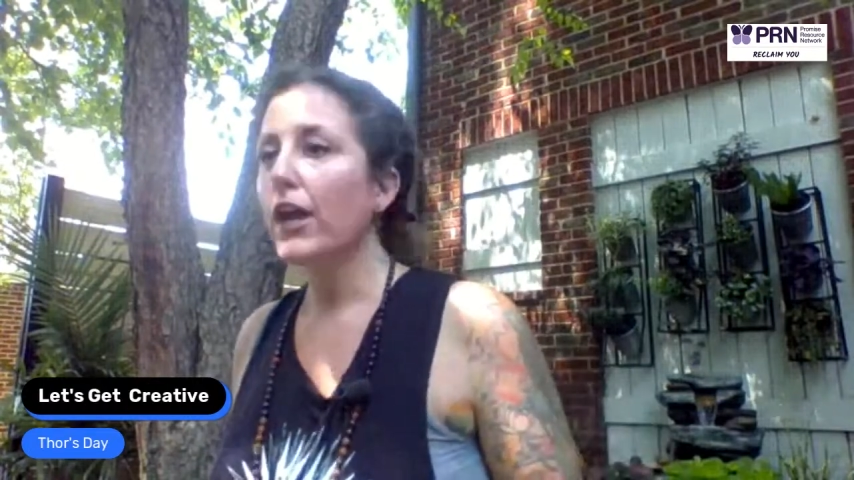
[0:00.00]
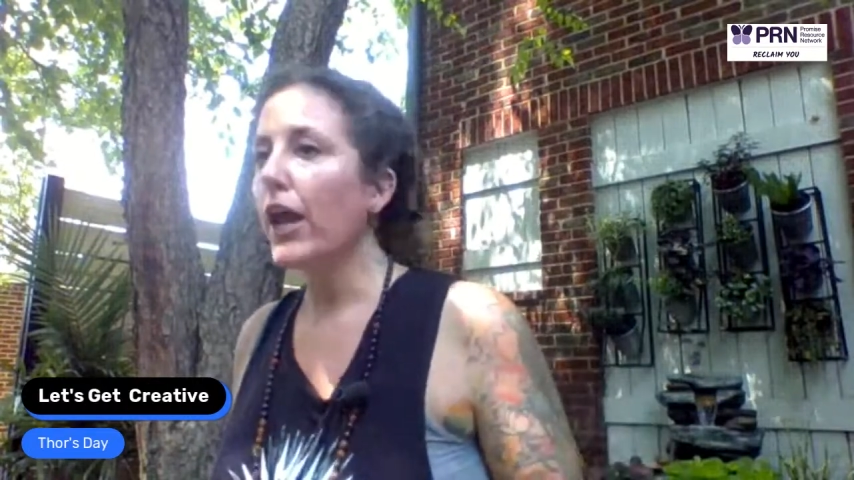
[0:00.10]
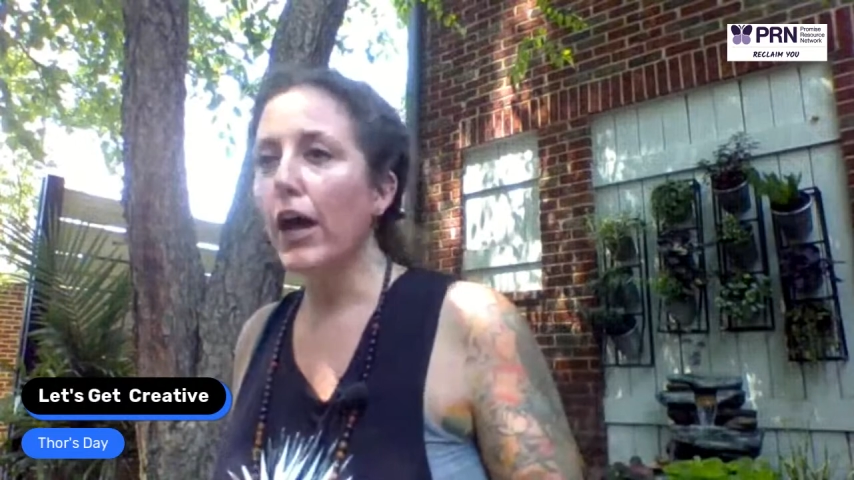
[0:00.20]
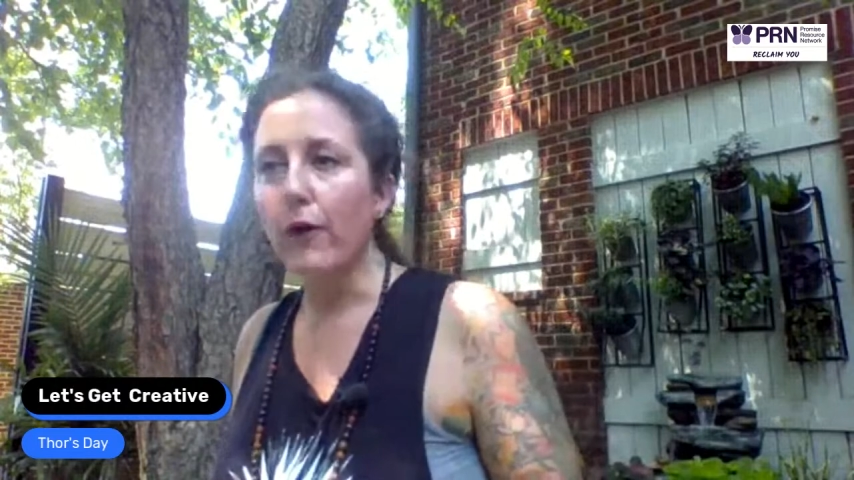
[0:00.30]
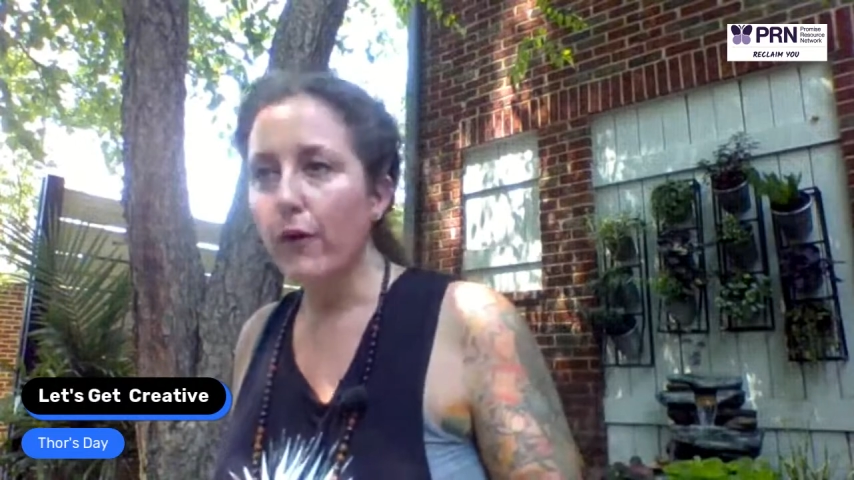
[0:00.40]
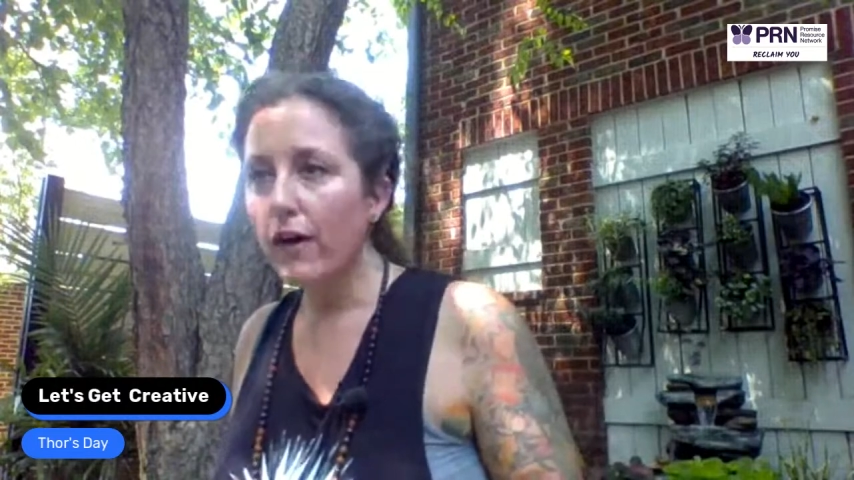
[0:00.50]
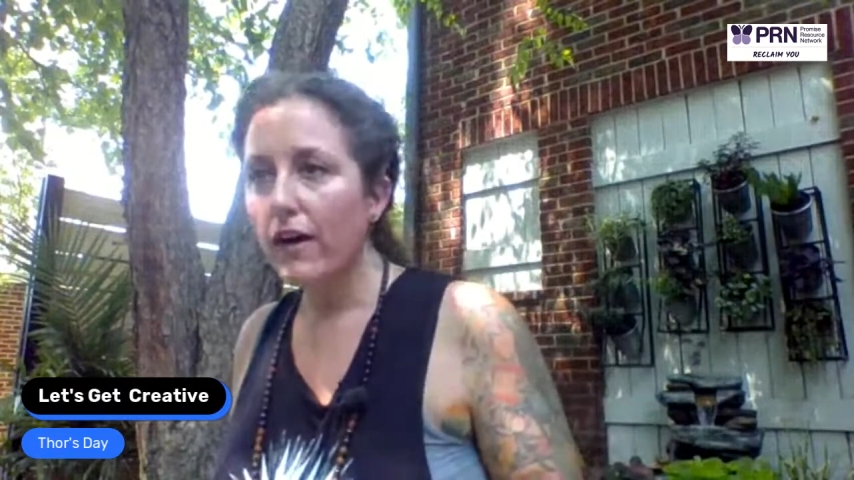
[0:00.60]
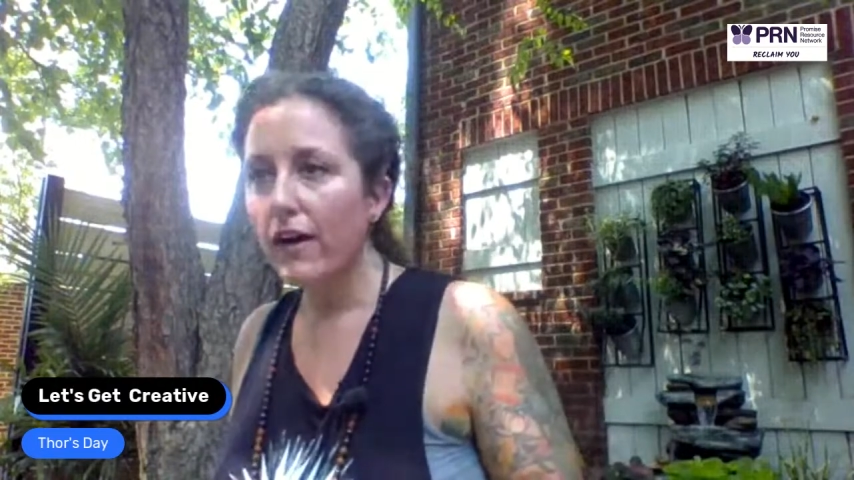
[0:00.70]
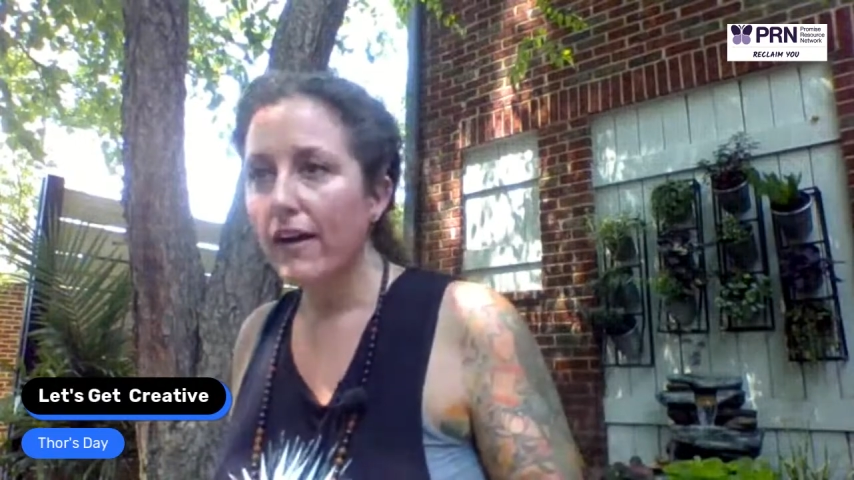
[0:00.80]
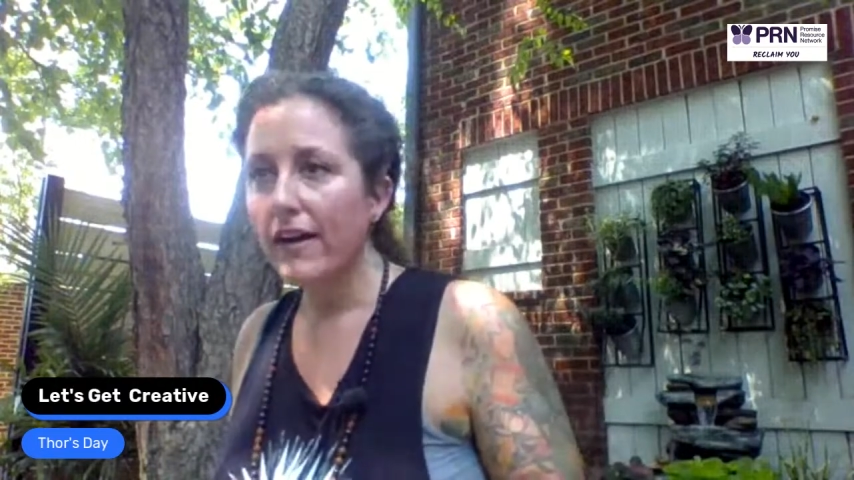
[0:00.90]
No.
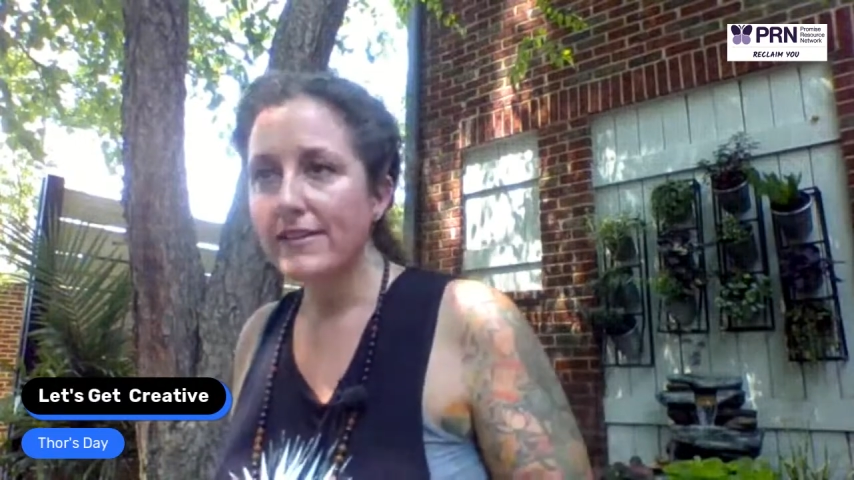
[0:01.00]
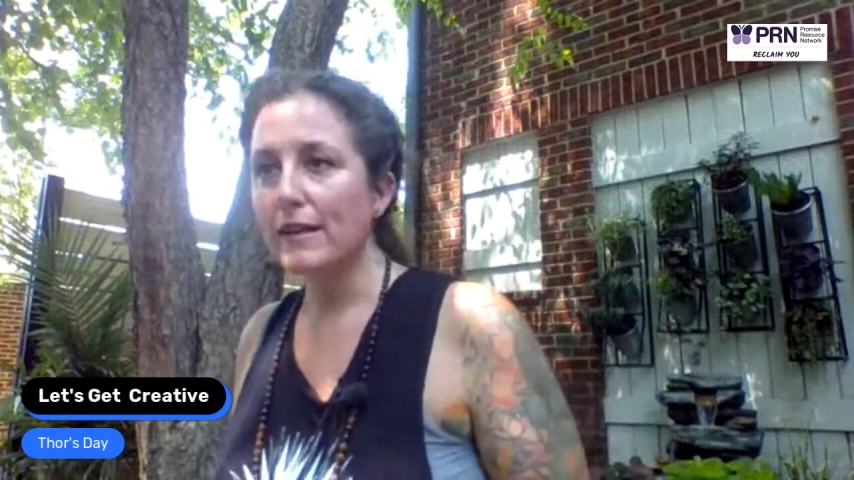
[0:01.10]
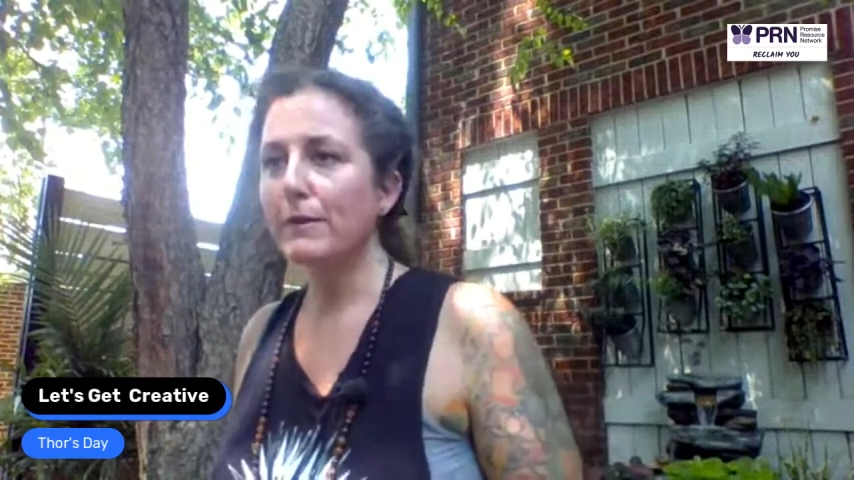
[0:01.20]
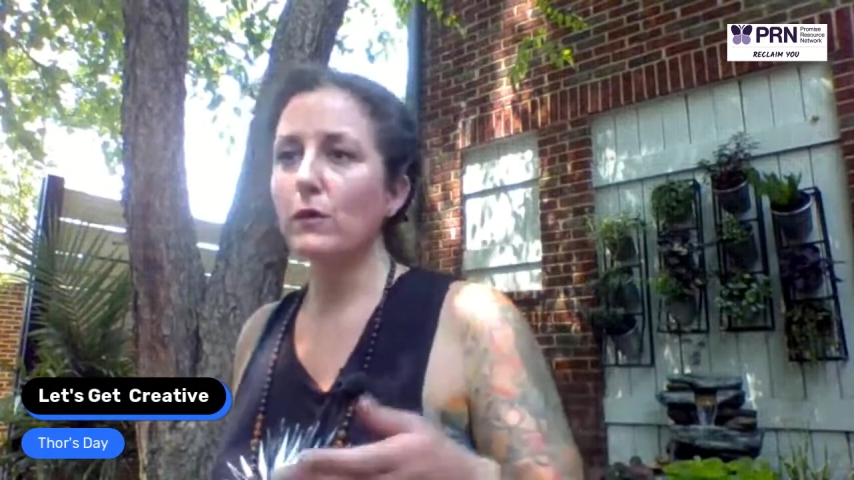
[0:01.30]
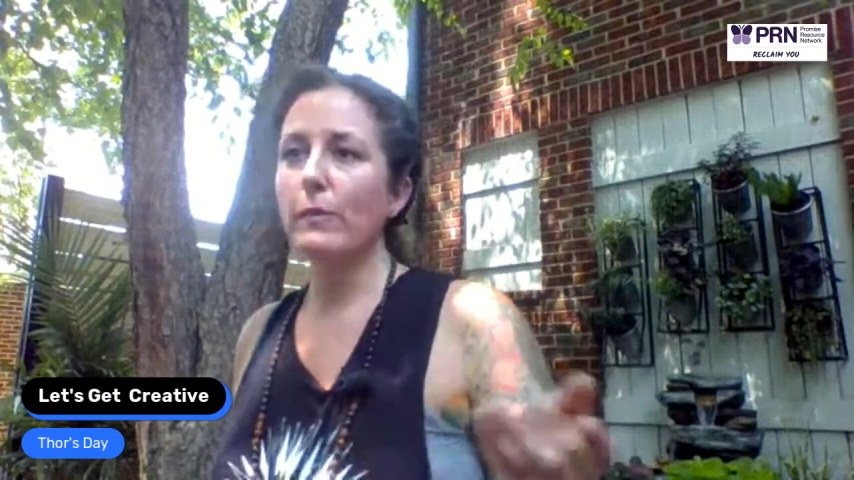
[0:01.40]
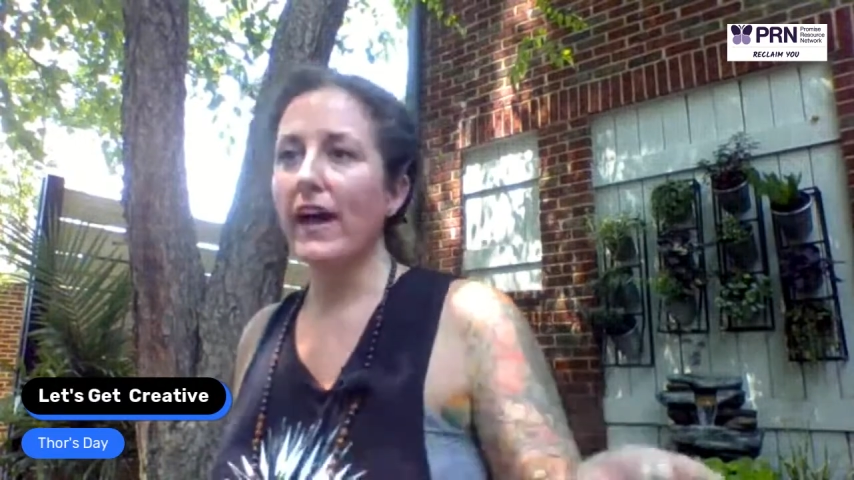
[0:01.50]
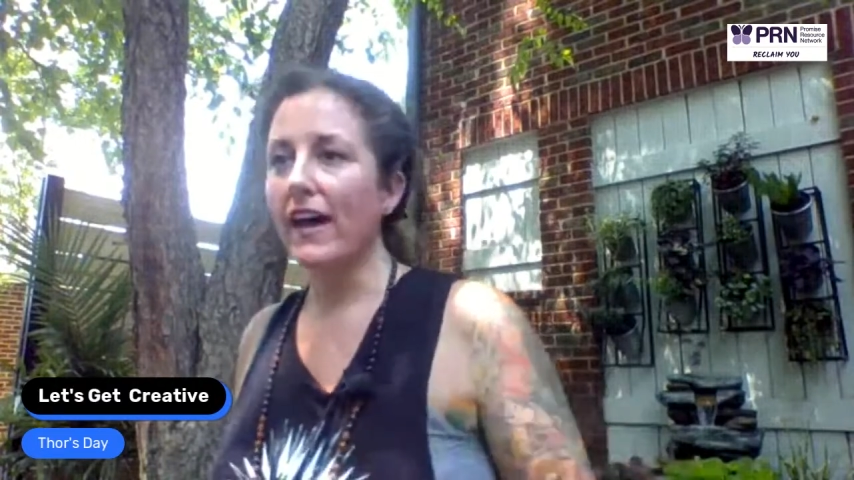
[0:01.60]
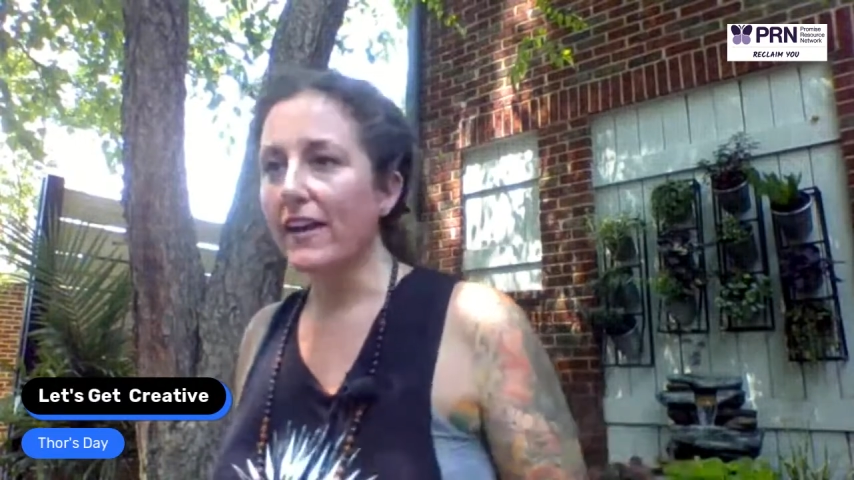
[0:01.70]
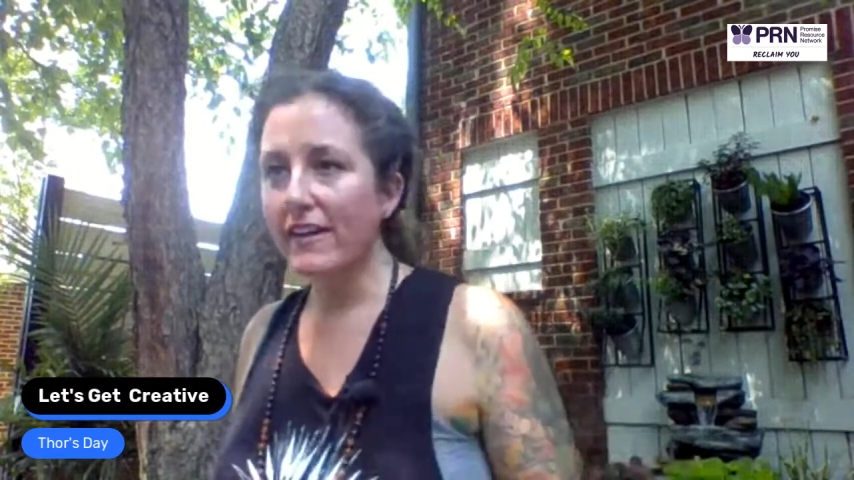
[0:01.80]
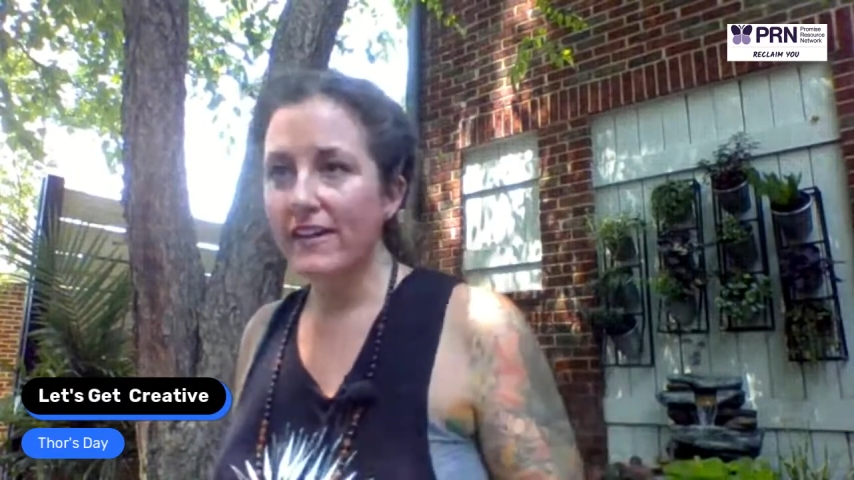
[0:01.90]
Does that mean we're
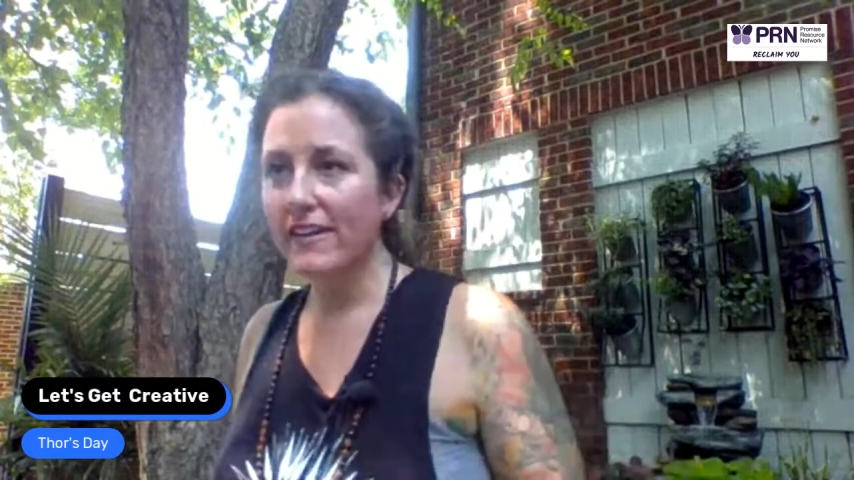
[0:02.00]
bad?